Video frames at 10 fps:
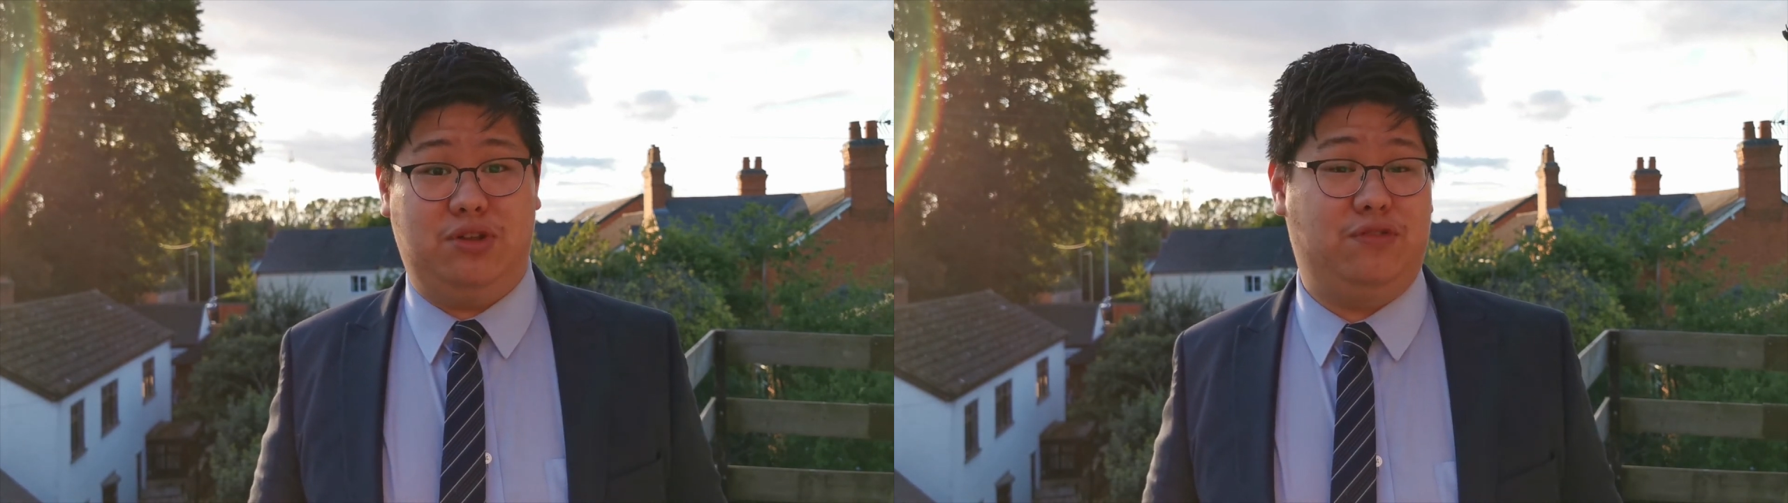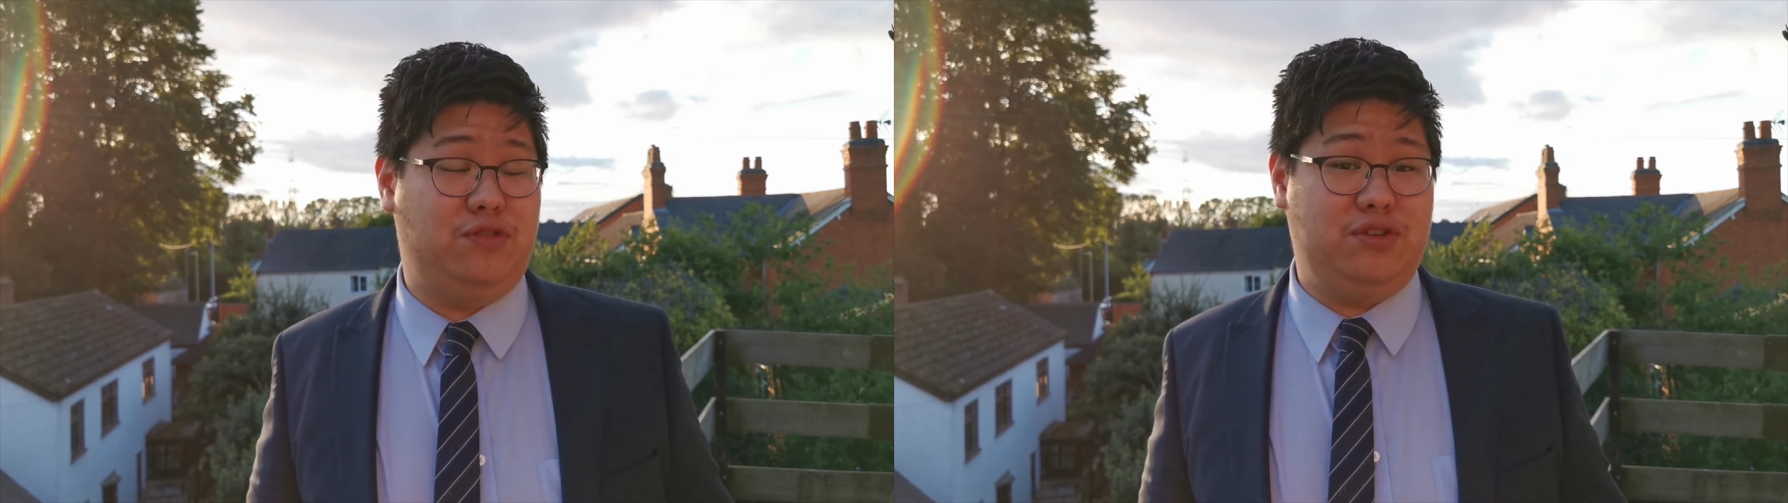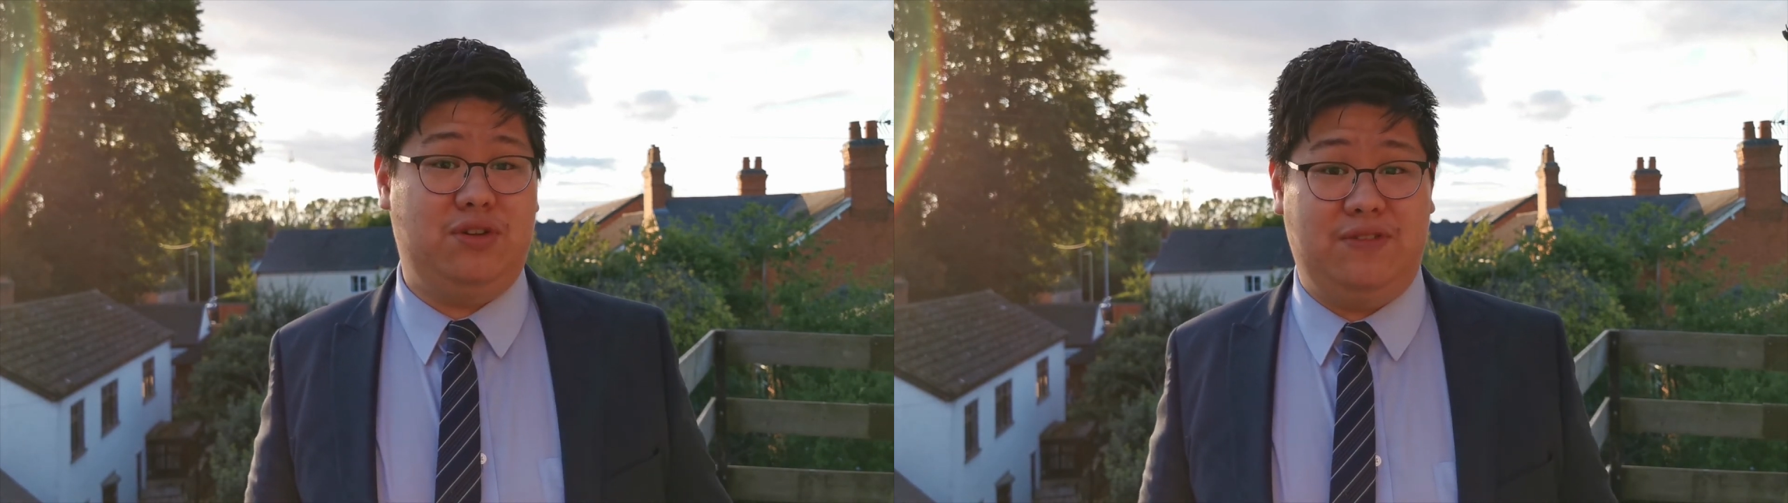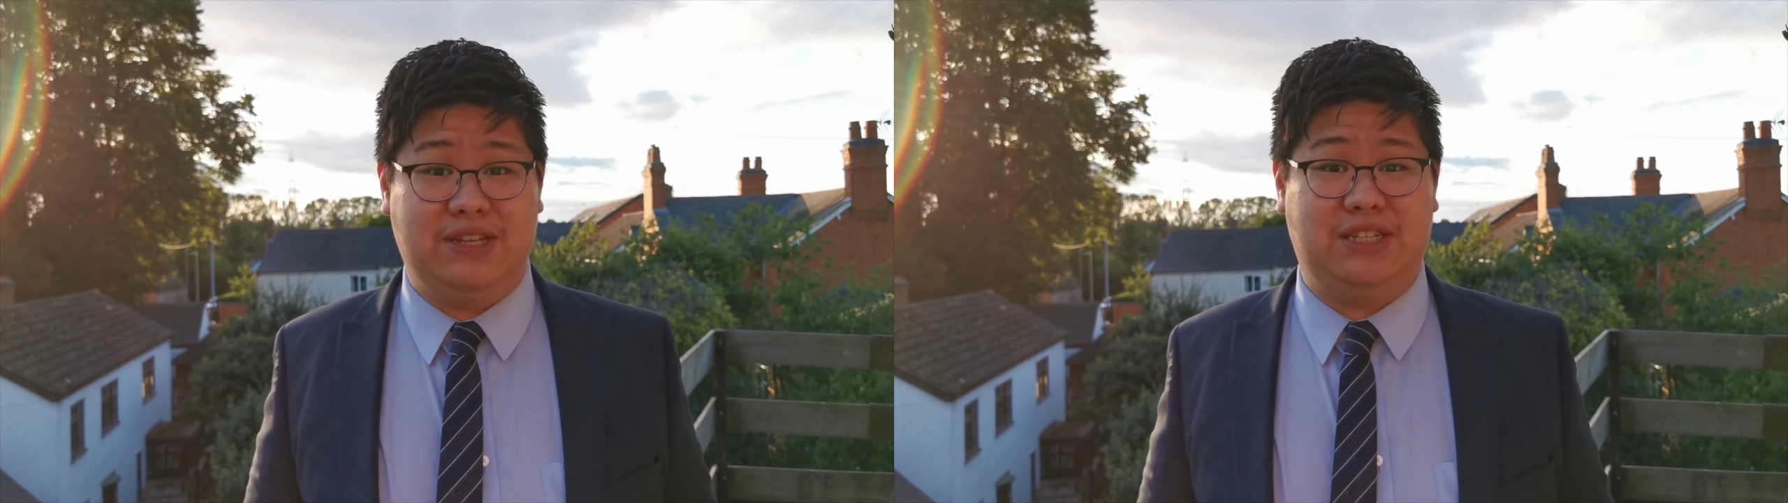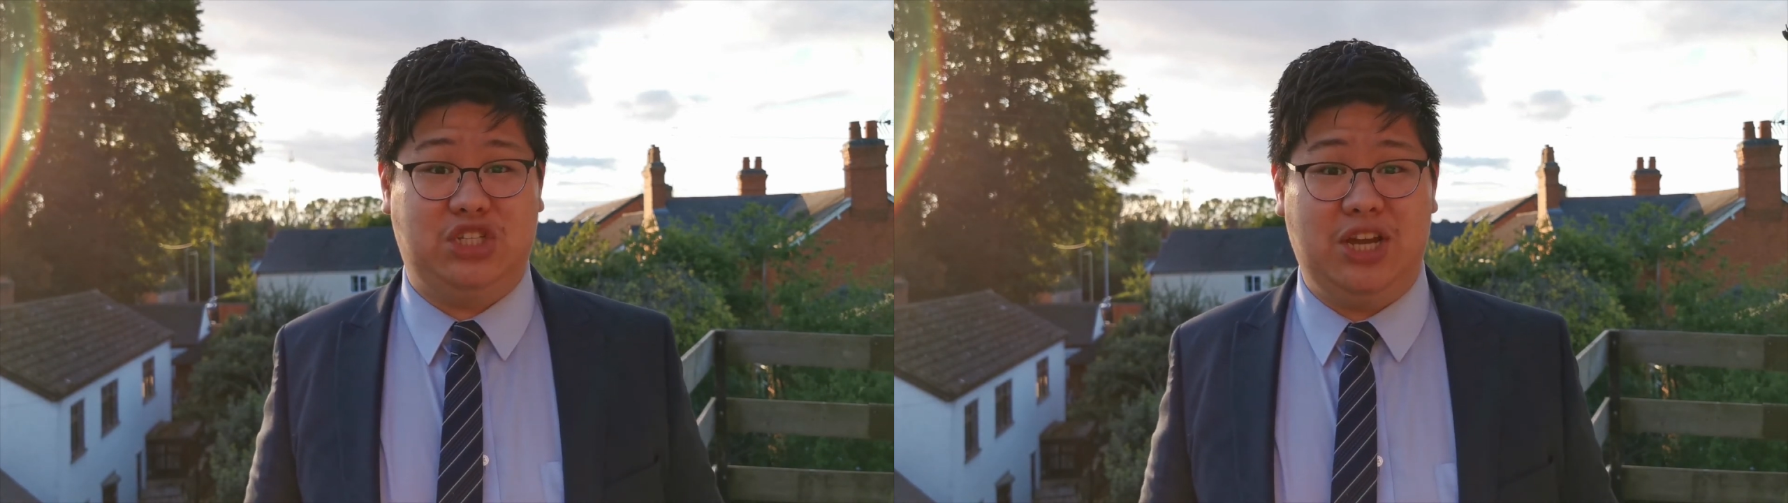you through the
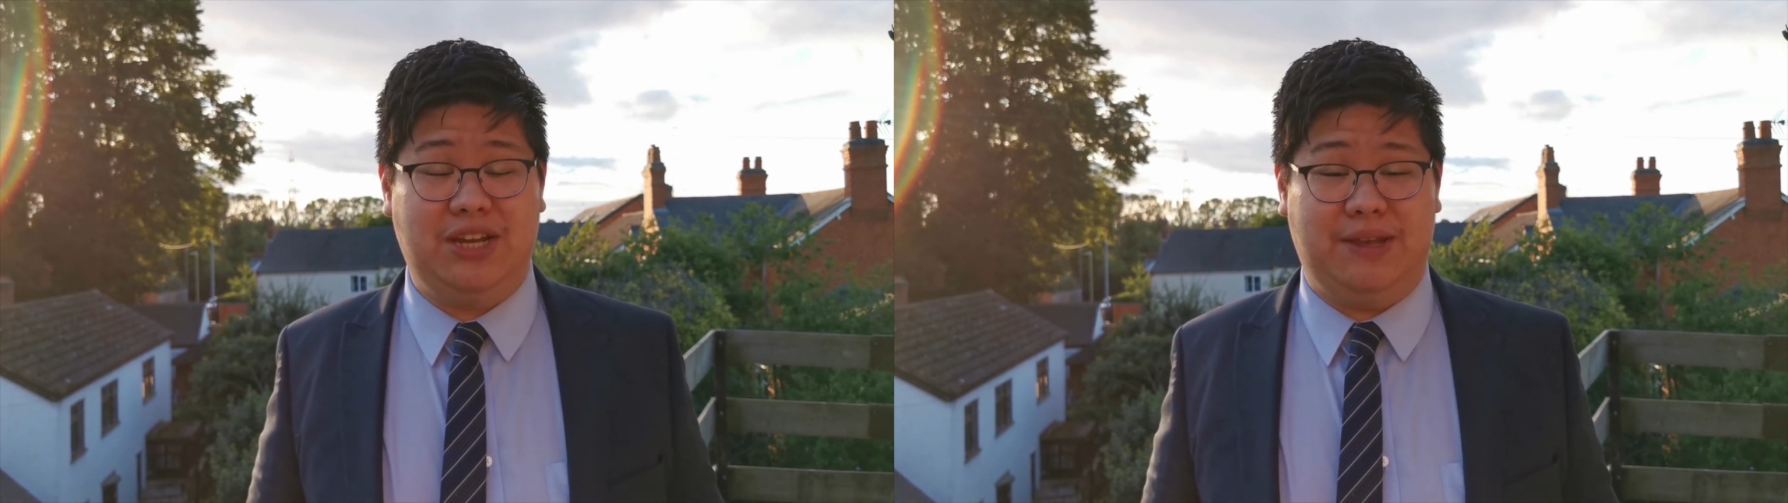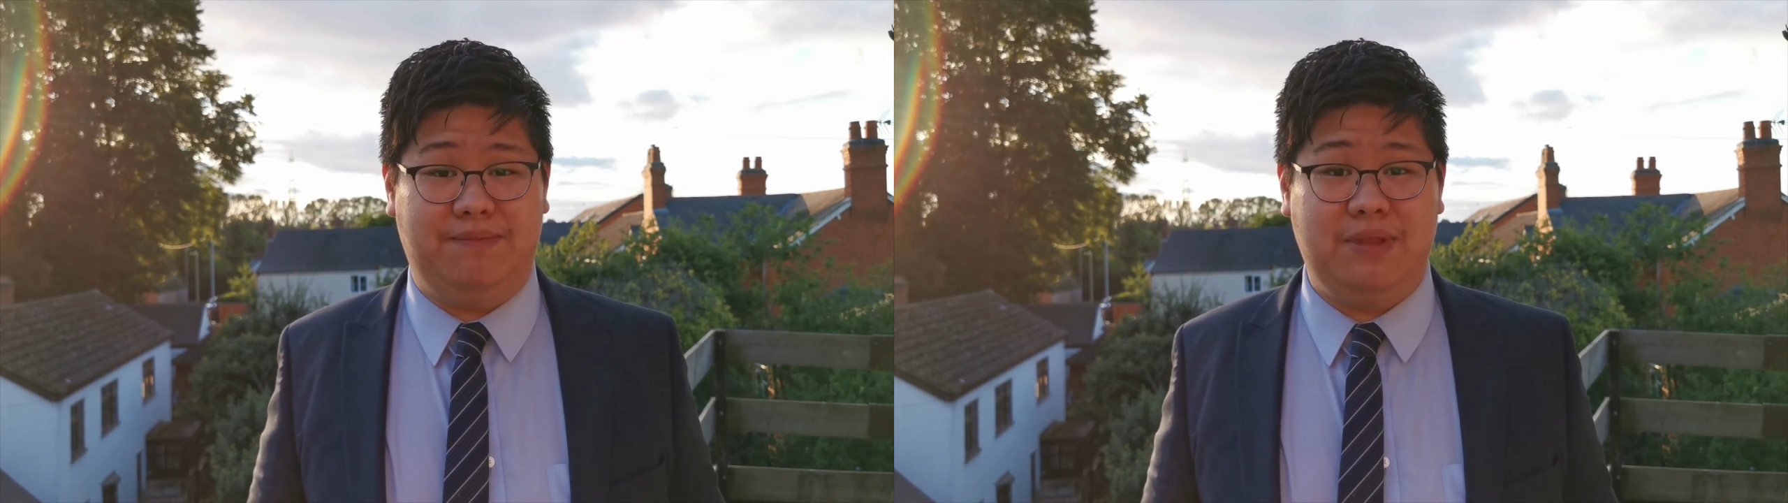university journey.